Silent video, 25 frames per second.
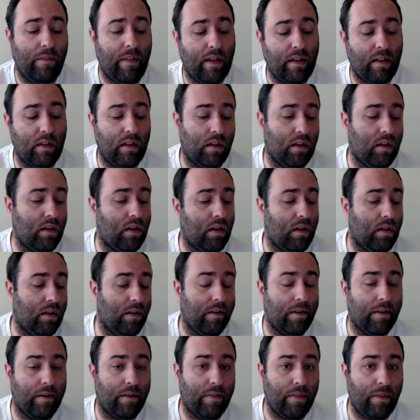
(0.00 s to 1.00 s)
that could
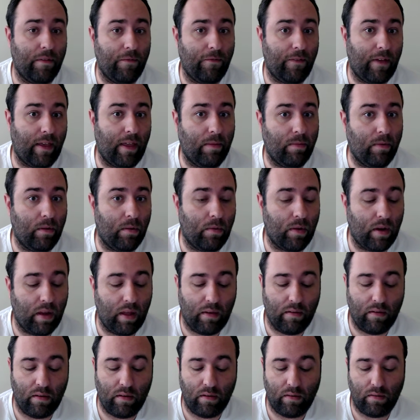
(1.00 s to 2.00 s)
hurt the family or
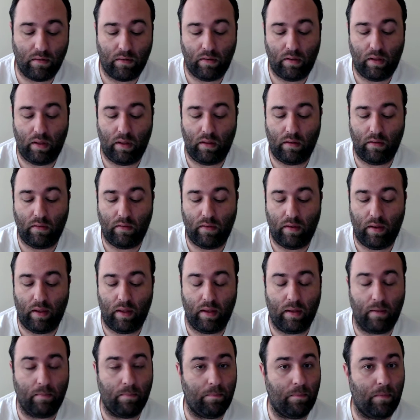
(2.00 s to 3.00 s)
whatever, and
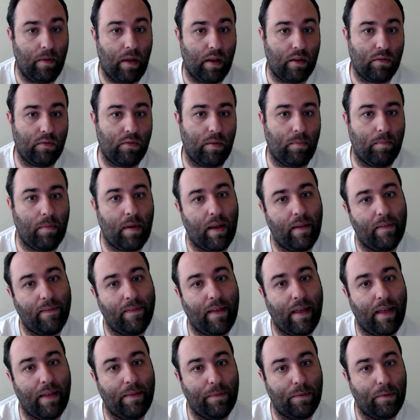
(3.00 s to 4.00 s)
Dig actually buys
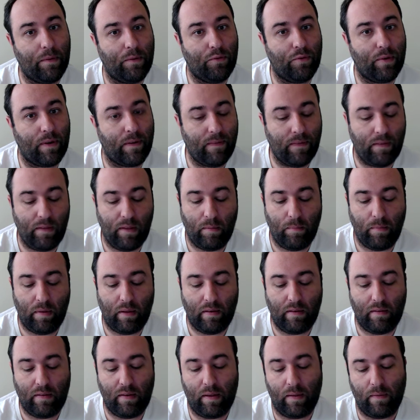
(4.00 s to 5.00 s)
that, so trusts him,
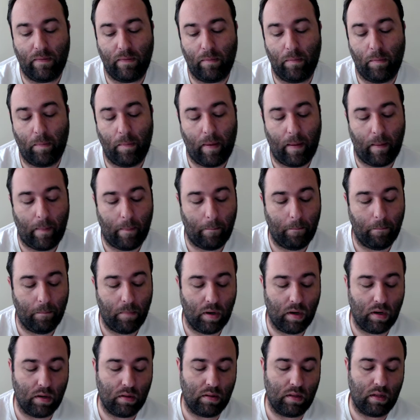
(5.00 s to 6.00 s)
and tells him about
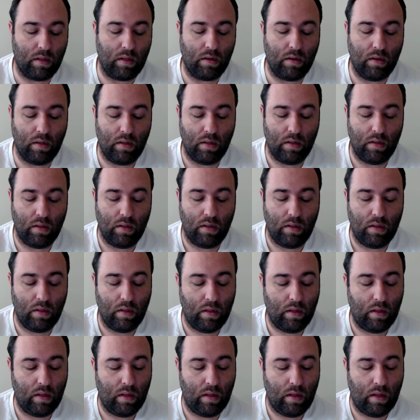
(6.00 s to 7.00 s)
Merlin.
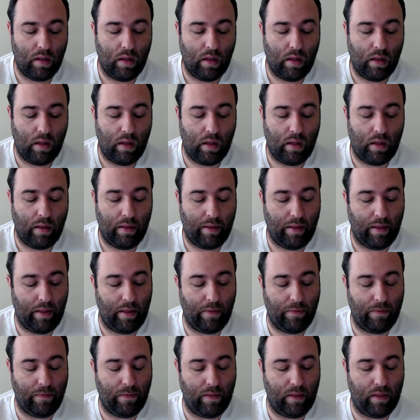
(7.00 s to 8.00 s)

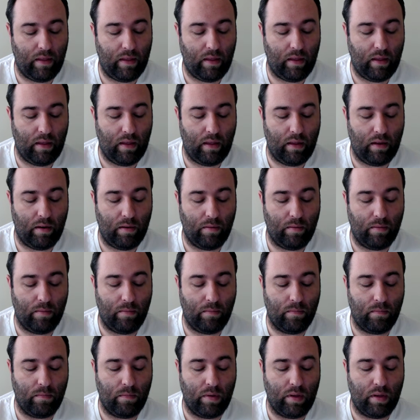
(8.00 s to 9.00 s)
And then
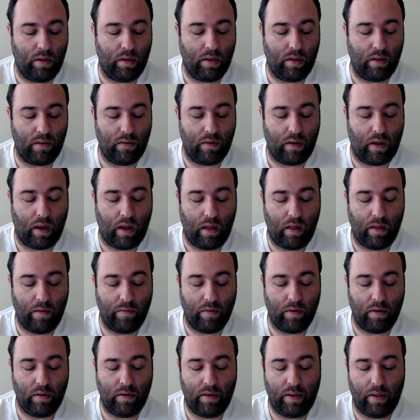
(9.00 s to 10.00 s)
we cut to
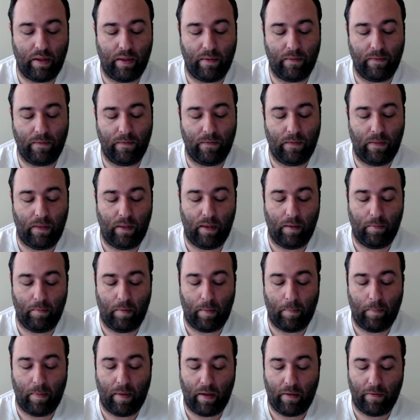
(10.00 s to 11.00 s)
Oliver, tells them
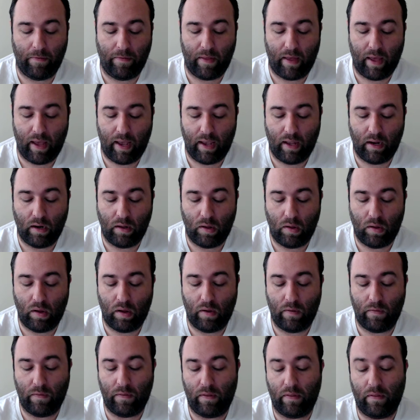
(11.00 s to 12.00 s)
about the idol
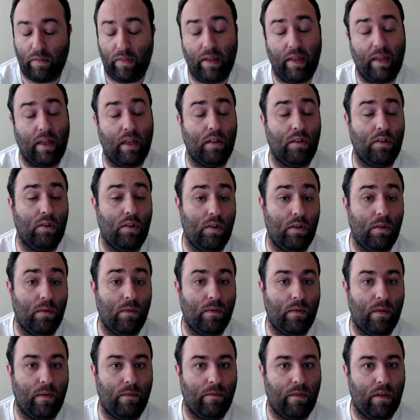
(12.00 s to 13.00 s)
on the Leanne
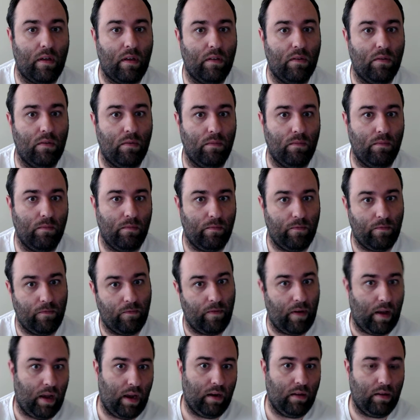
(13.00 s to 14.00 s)
U, so he finally,
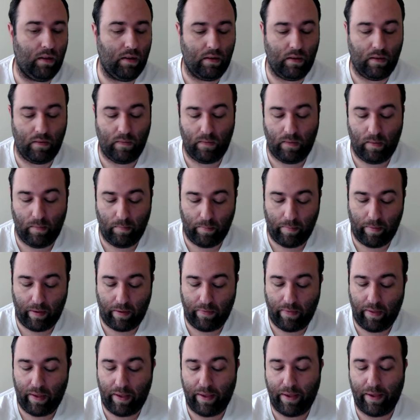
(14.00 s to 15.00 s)
finally tells them
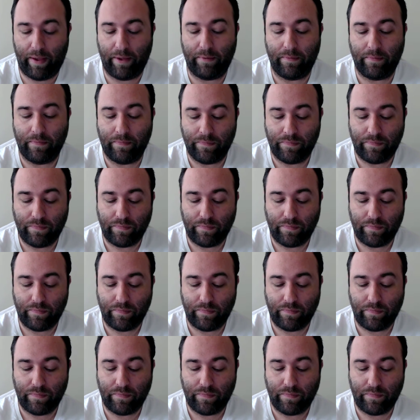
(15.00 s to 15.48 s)
about that.